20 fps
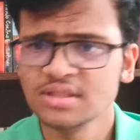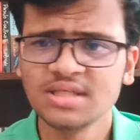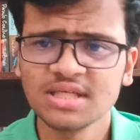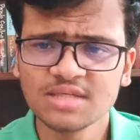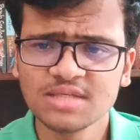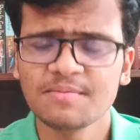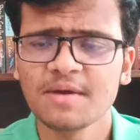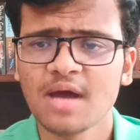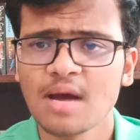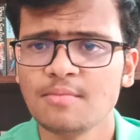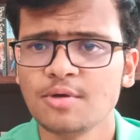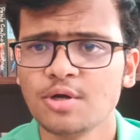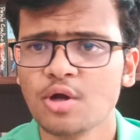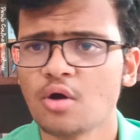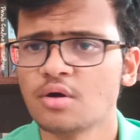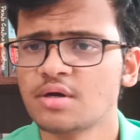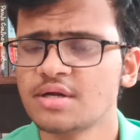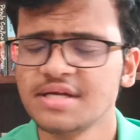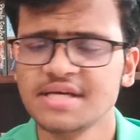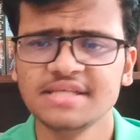has just become a
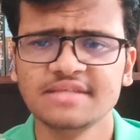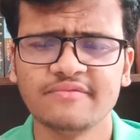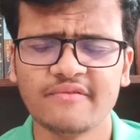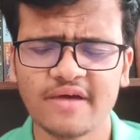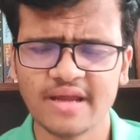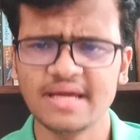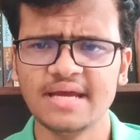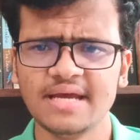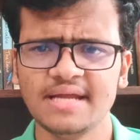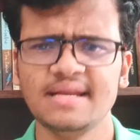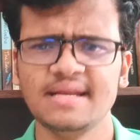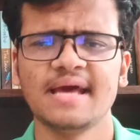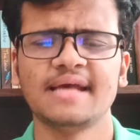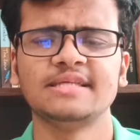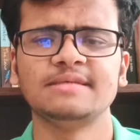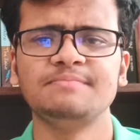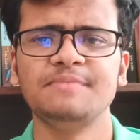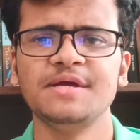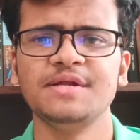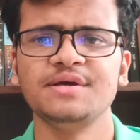doctor. He's very
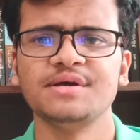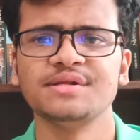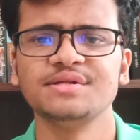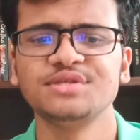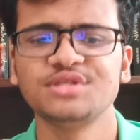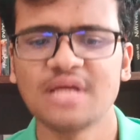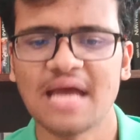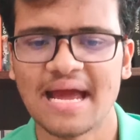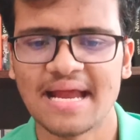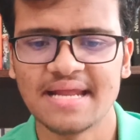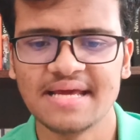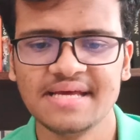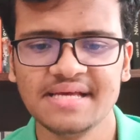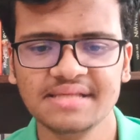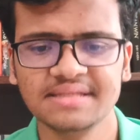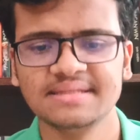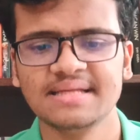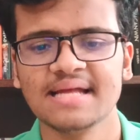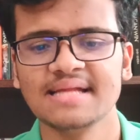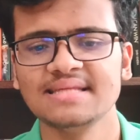inexperienced, and
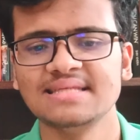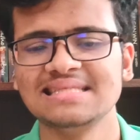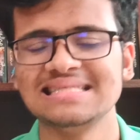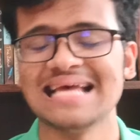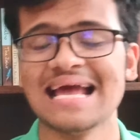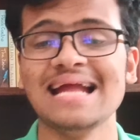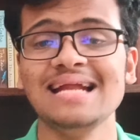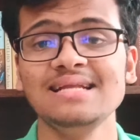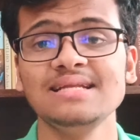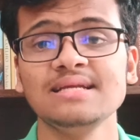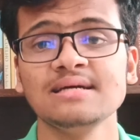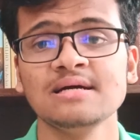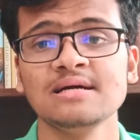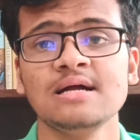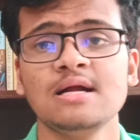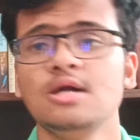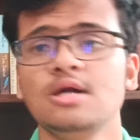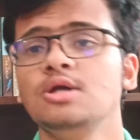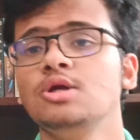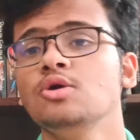he's then sent
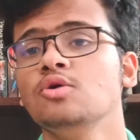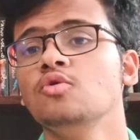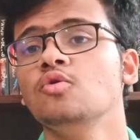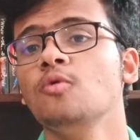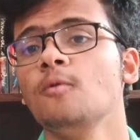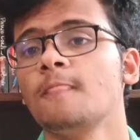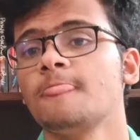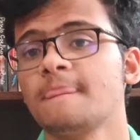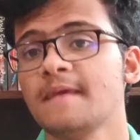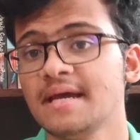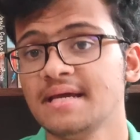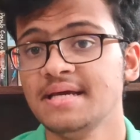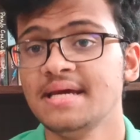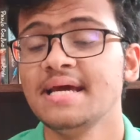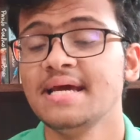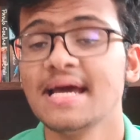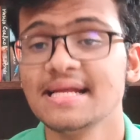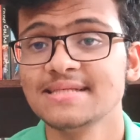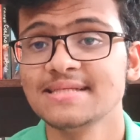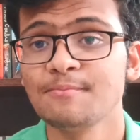to.
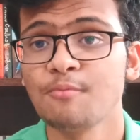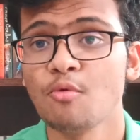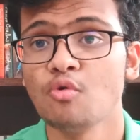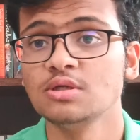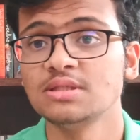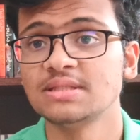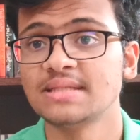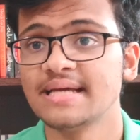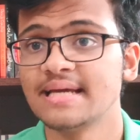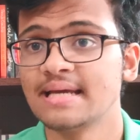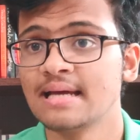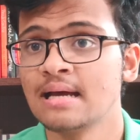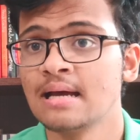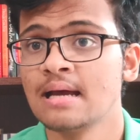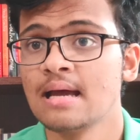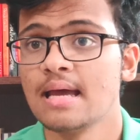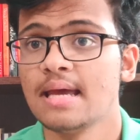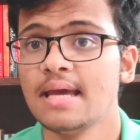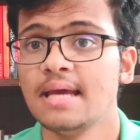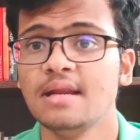He gets a posting
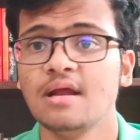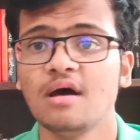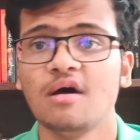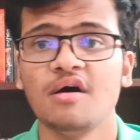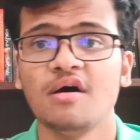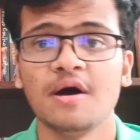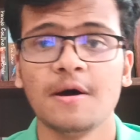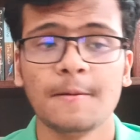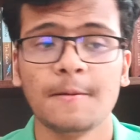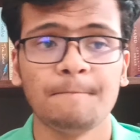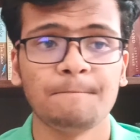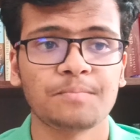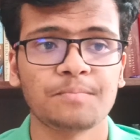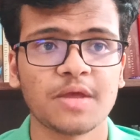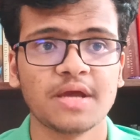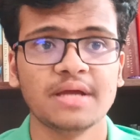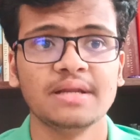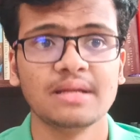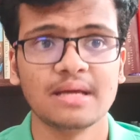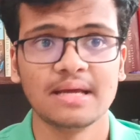in
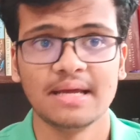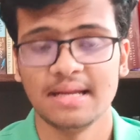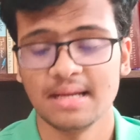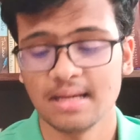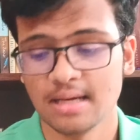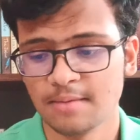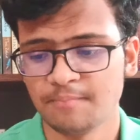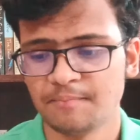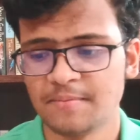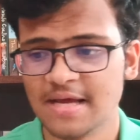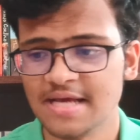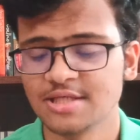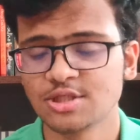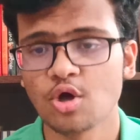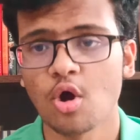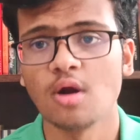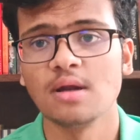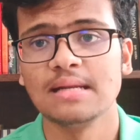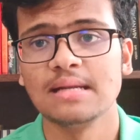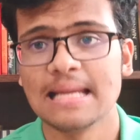a place
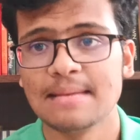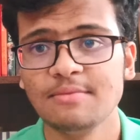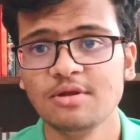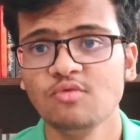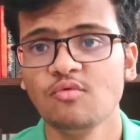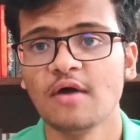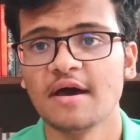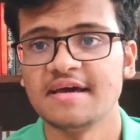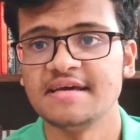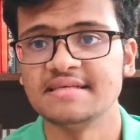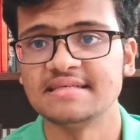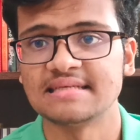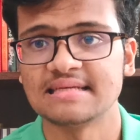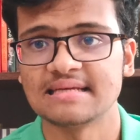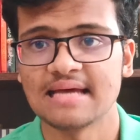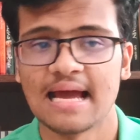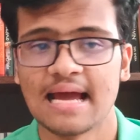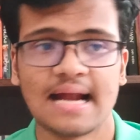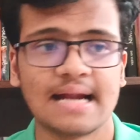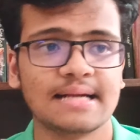called Lemmenweiss,
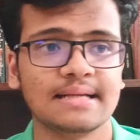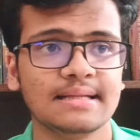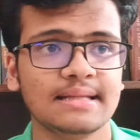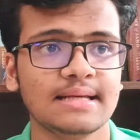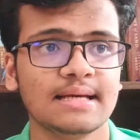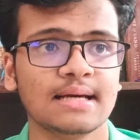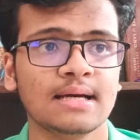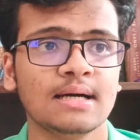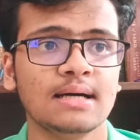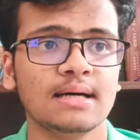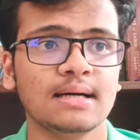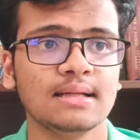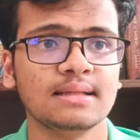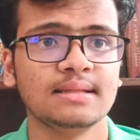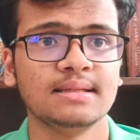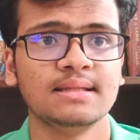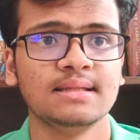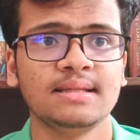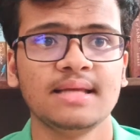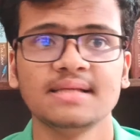and
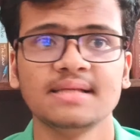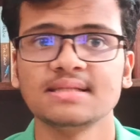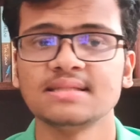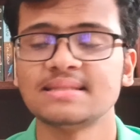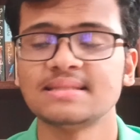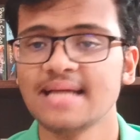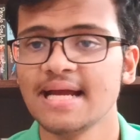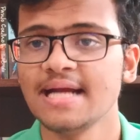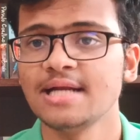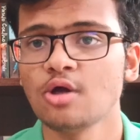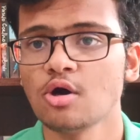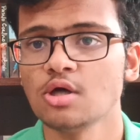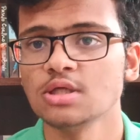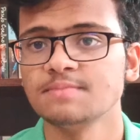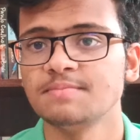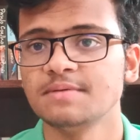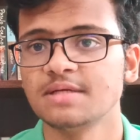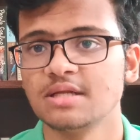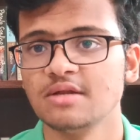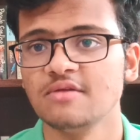there's a state
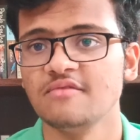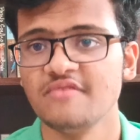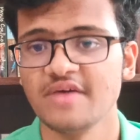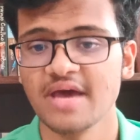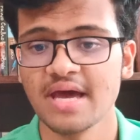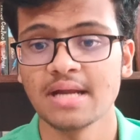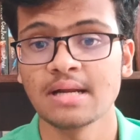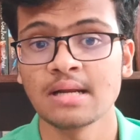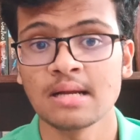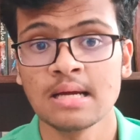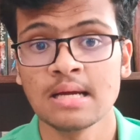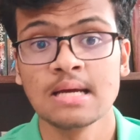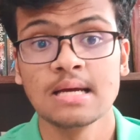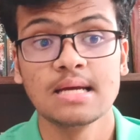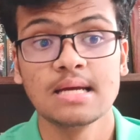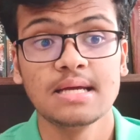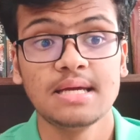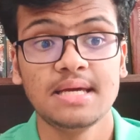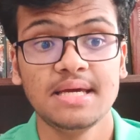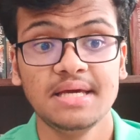hospital where
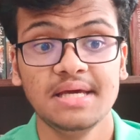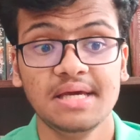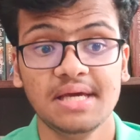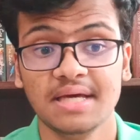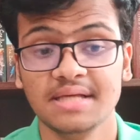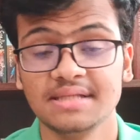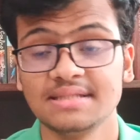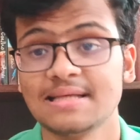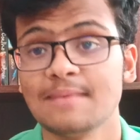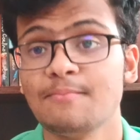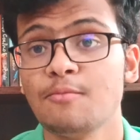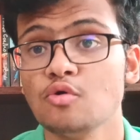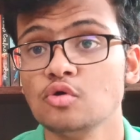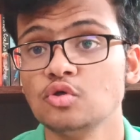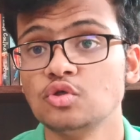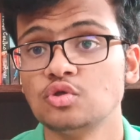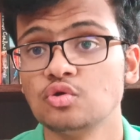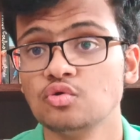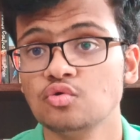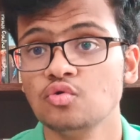he is
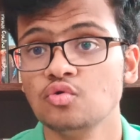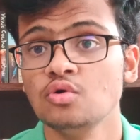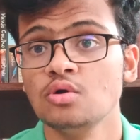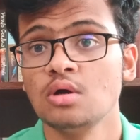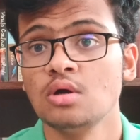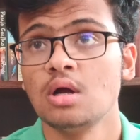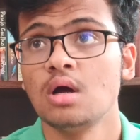supposed to